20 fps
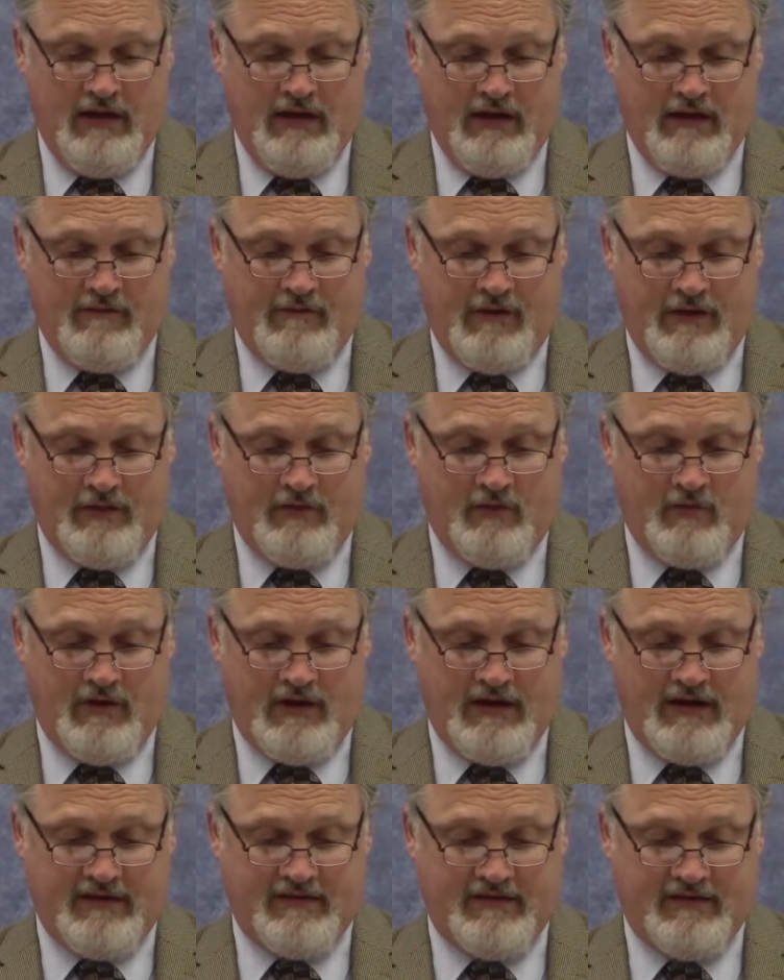if
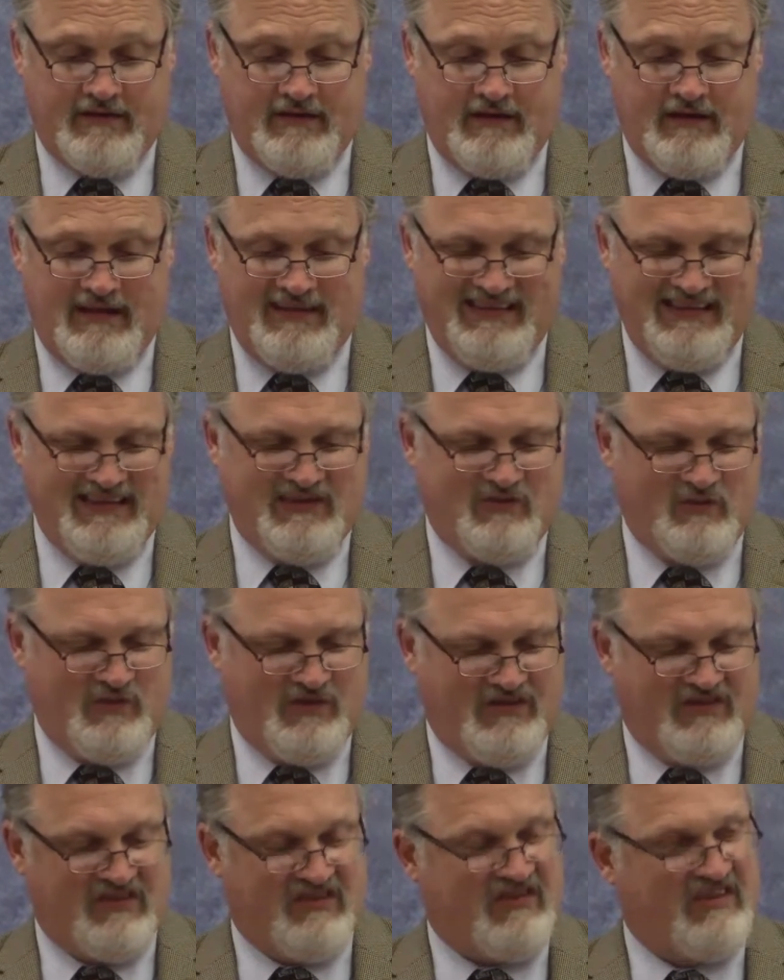otherwise, at least
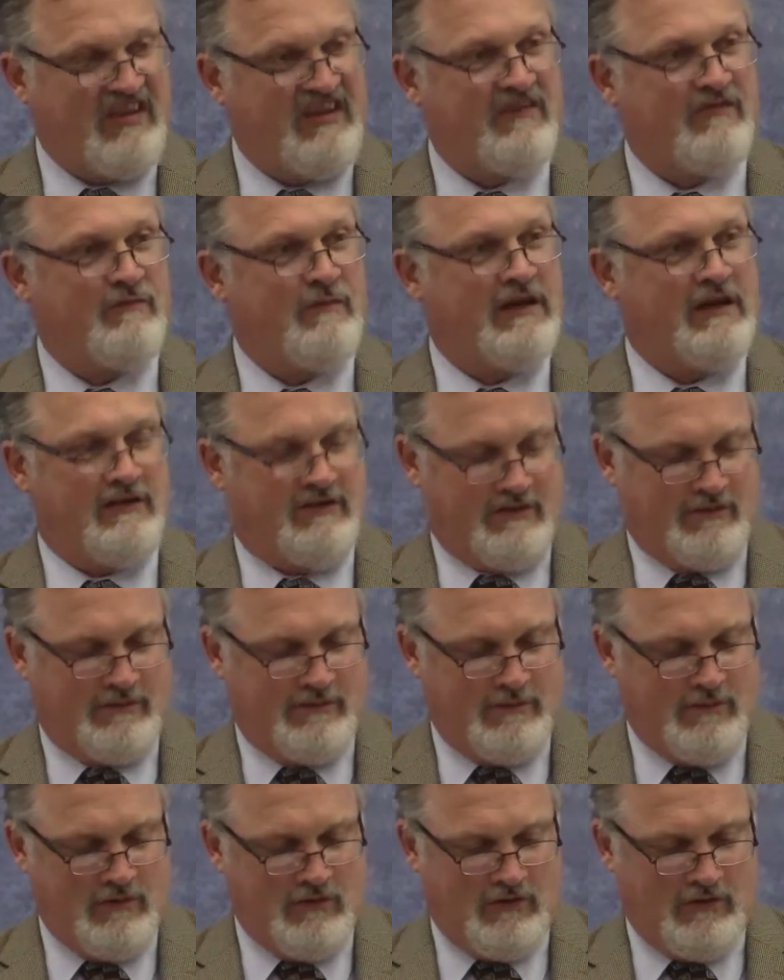receive me as a
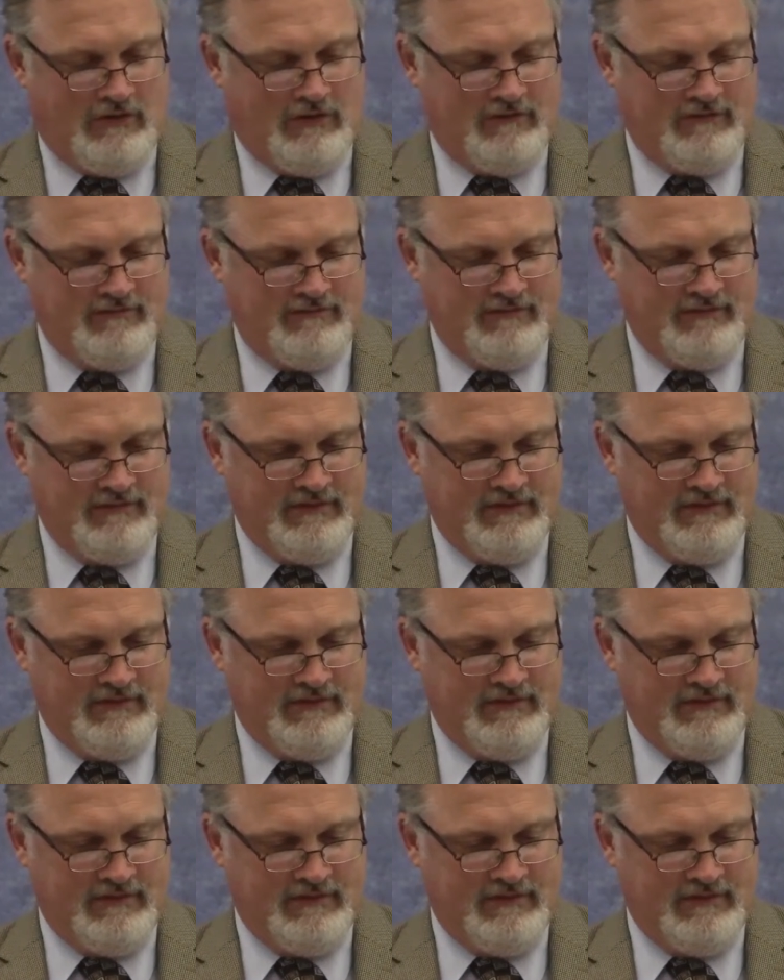fool,